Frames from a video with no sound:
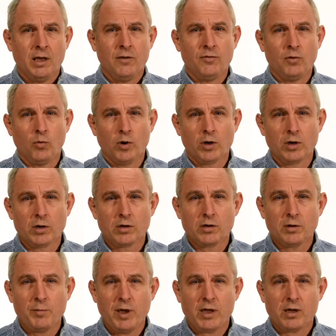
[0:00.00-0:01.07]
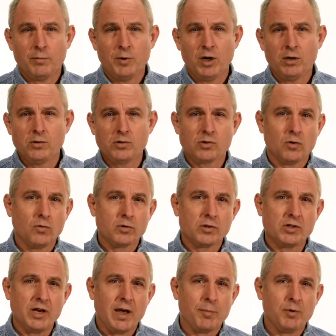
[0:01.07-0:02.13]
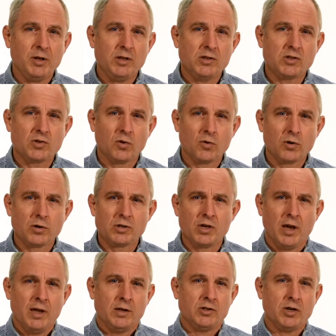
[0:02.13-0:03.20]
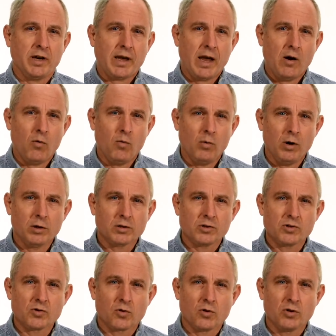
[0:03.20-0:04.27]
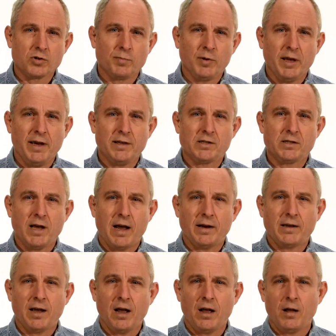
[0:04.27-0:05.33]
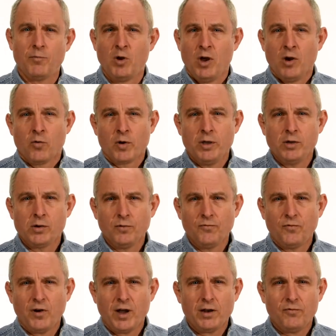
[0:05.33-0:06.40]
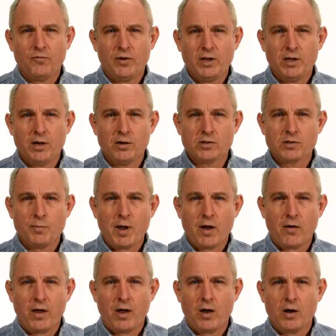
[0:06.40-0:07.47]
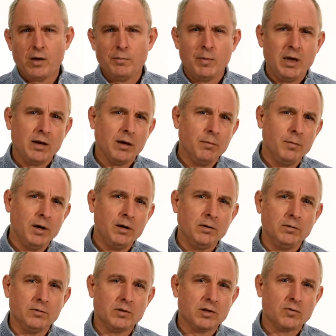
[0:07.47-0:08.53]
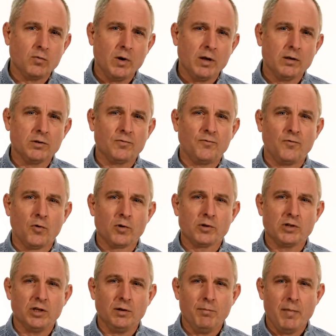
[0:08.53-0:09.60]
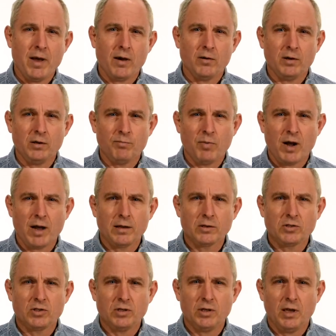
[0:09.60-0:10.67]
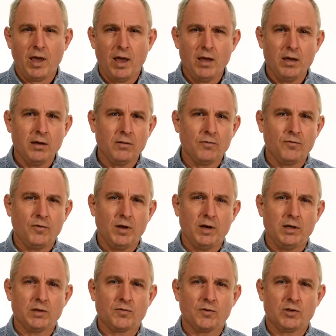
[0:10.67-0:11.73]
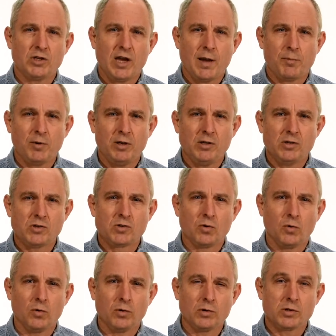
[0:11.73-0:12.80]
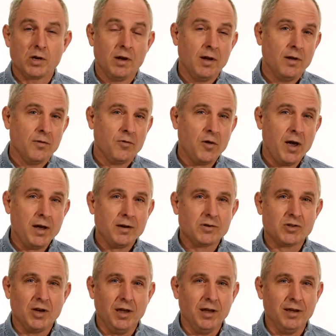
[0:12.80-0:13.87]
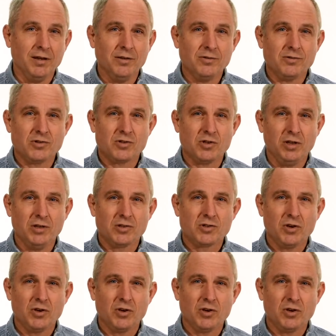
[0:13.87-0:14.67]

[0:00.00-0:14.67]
if you want to learn to make Hamons or Japanese swords, check out WalterSorrellsBlades.com, where you can find videos about how I make Hamons, as well as forging, mounting, polishing, and fittings for Japanese swords. Thanks, and see you